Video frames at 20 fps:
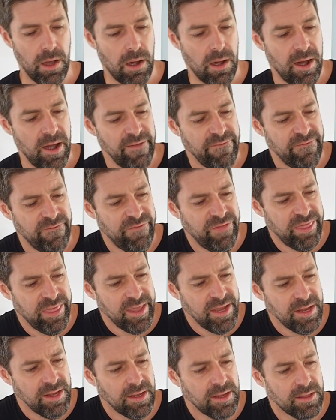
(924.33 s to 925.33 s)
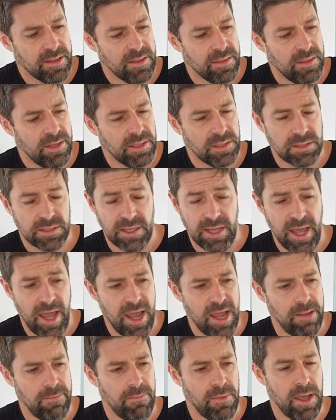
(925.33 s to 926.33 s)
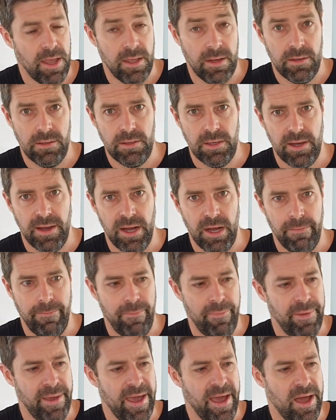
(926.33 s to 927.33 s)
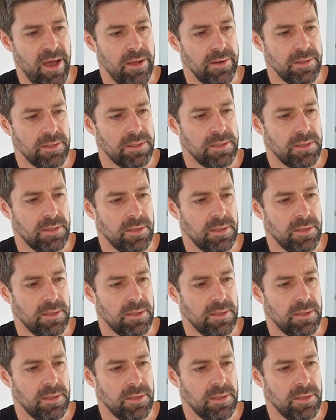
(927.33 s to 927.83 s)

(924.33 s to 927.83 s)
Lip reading: I think this came in at about